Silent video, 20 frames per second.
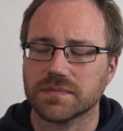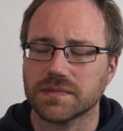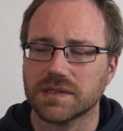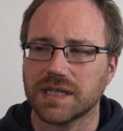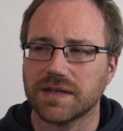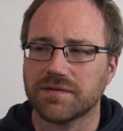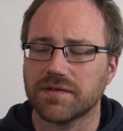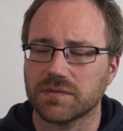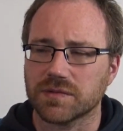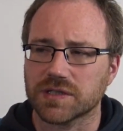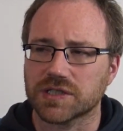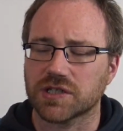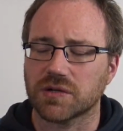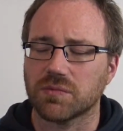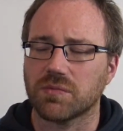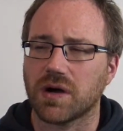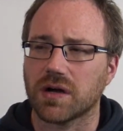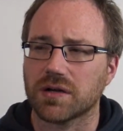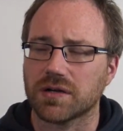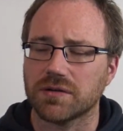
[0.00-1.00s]
living with
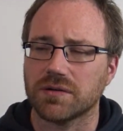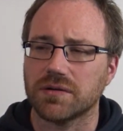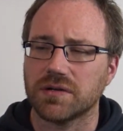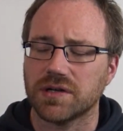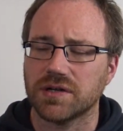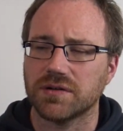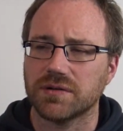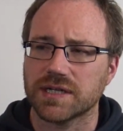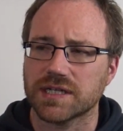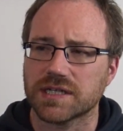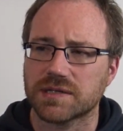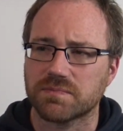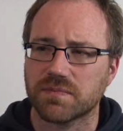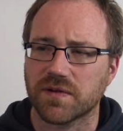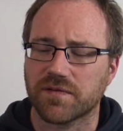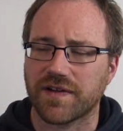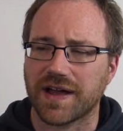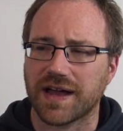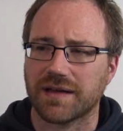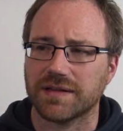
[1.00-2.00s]
someone who is
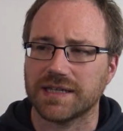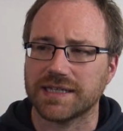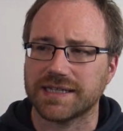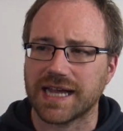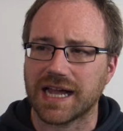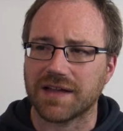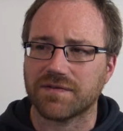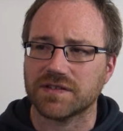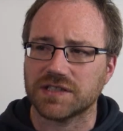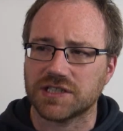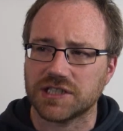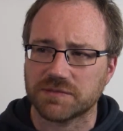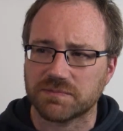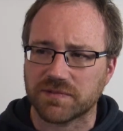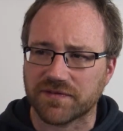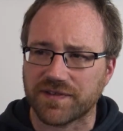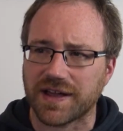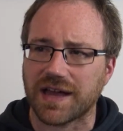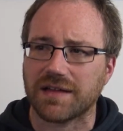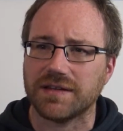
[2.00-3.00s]
profoundly deaf, and she's
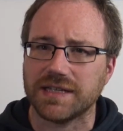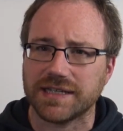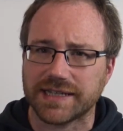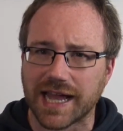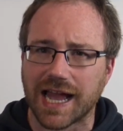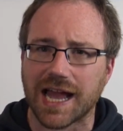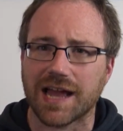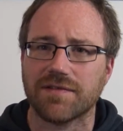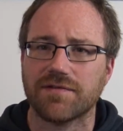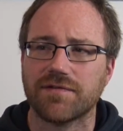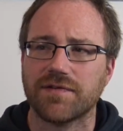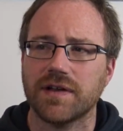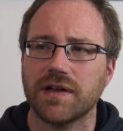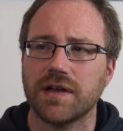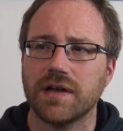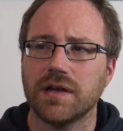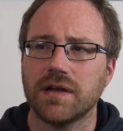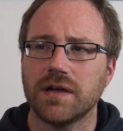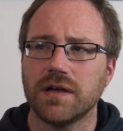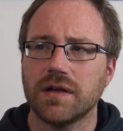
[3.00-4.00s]
profoundly deaf
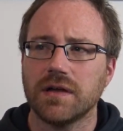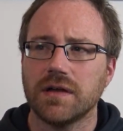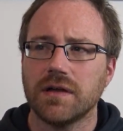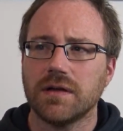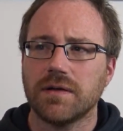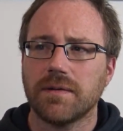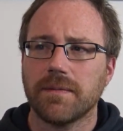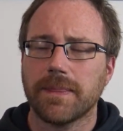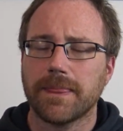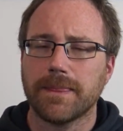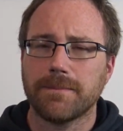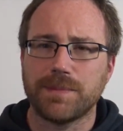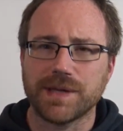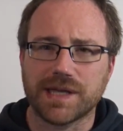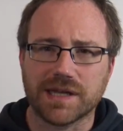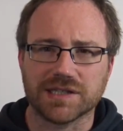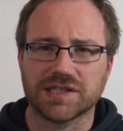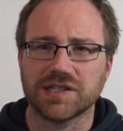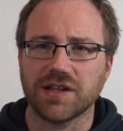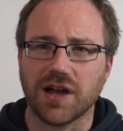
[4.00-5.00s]

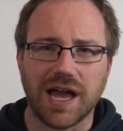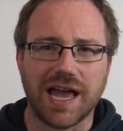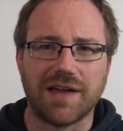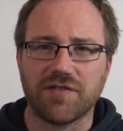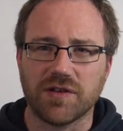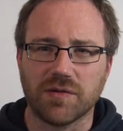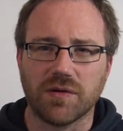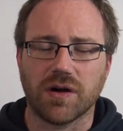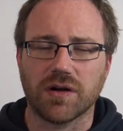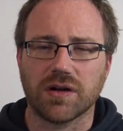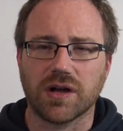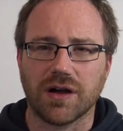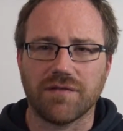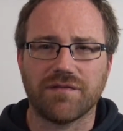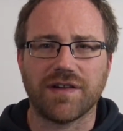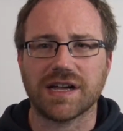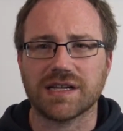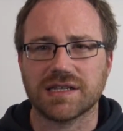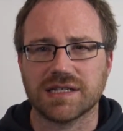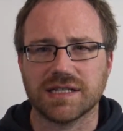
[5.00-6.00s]
because not everyone got
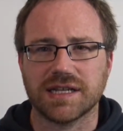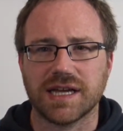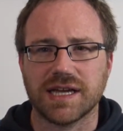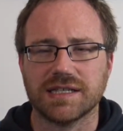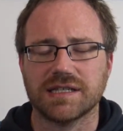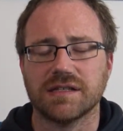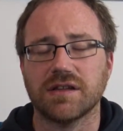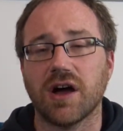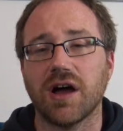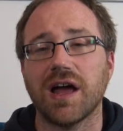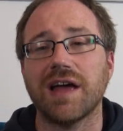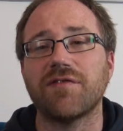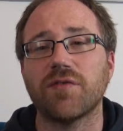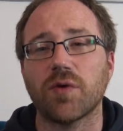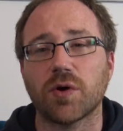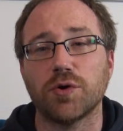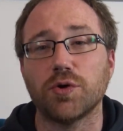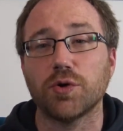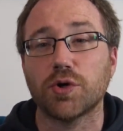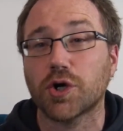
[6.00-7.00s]
vaccinated. Not
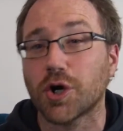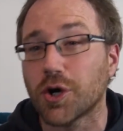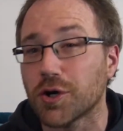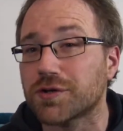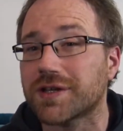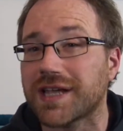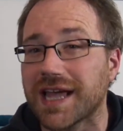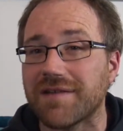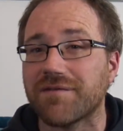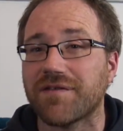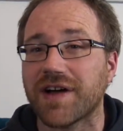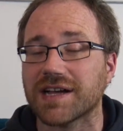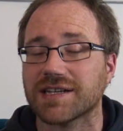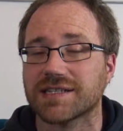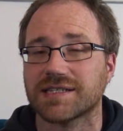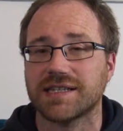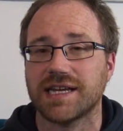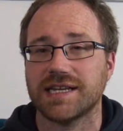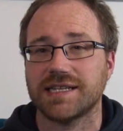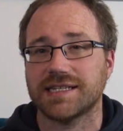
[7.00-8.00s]
everyone who could get
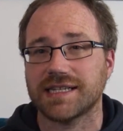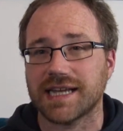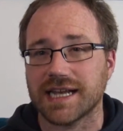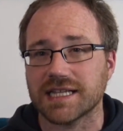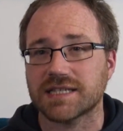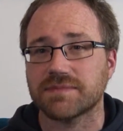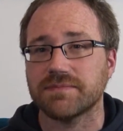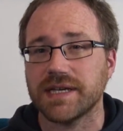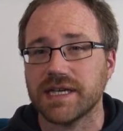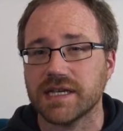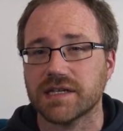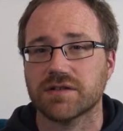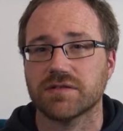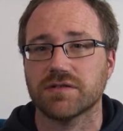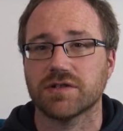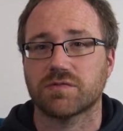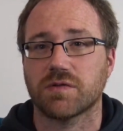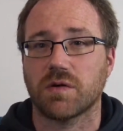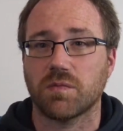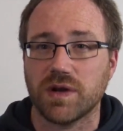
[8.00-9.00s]
vaccinated against
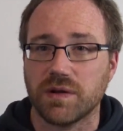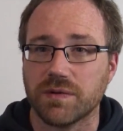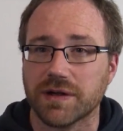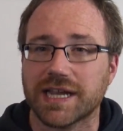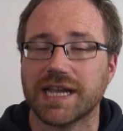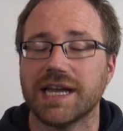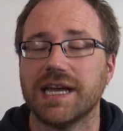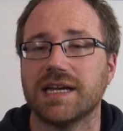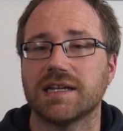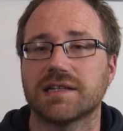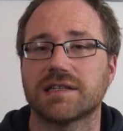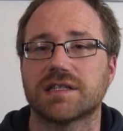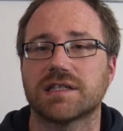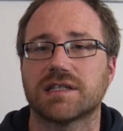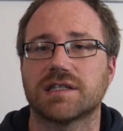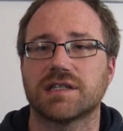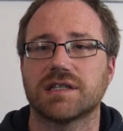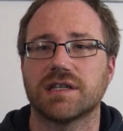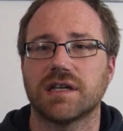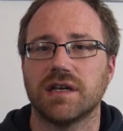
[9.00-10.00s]
measles when we were
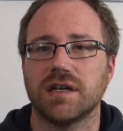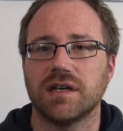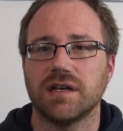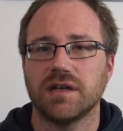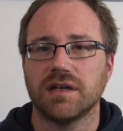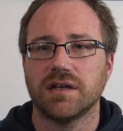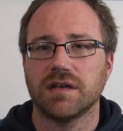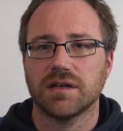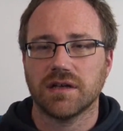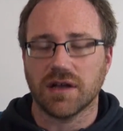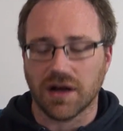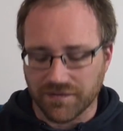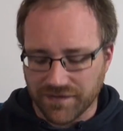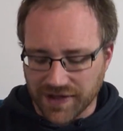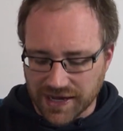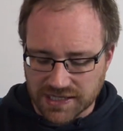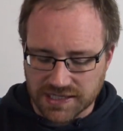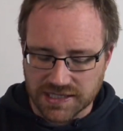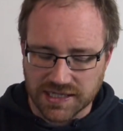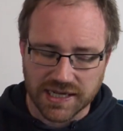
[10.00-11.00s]
kids got
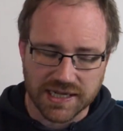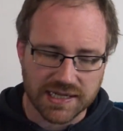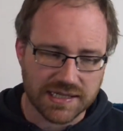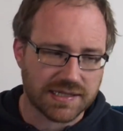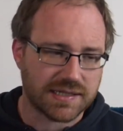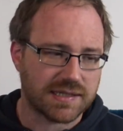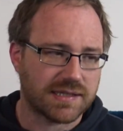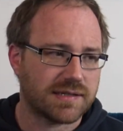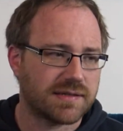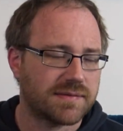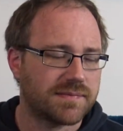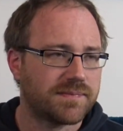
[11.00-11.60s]
vaccinated.